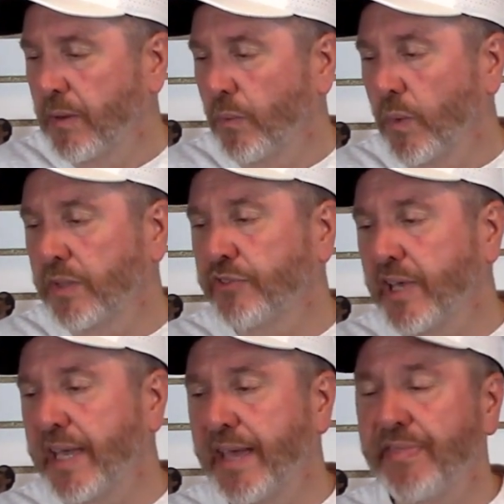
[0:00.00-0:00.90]
Once
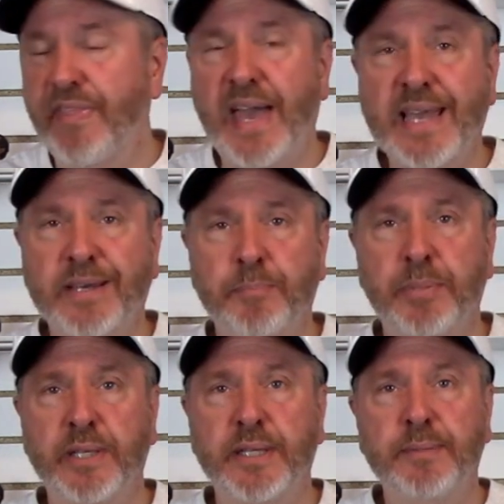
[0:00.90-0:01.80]
I had that
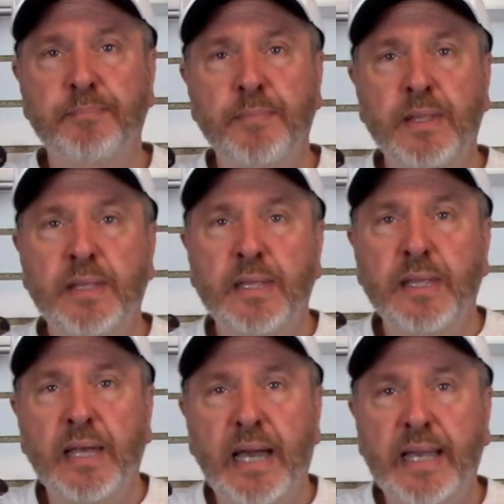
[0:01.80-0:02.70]
complete,
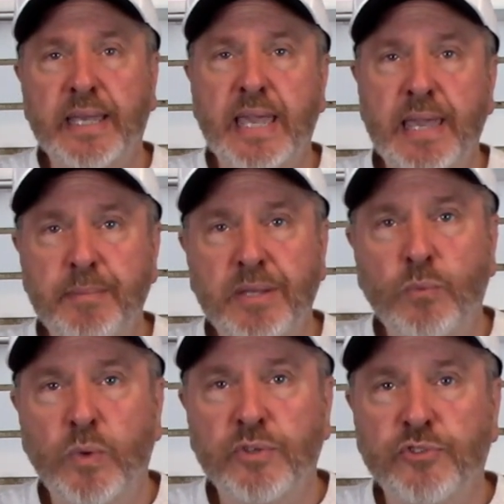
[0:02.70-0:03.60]
I came
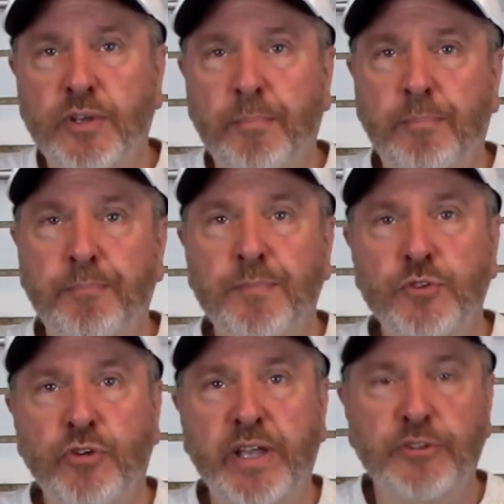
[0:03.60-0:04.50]
in with some
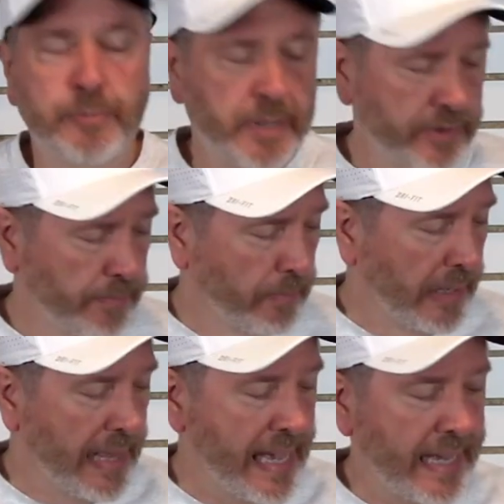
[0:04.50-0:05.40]
transparent
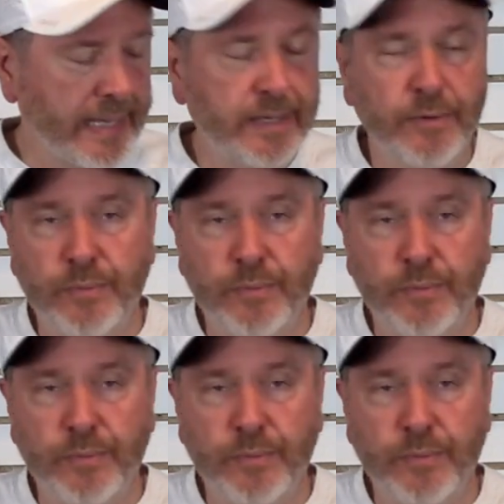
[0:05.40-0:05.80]
black,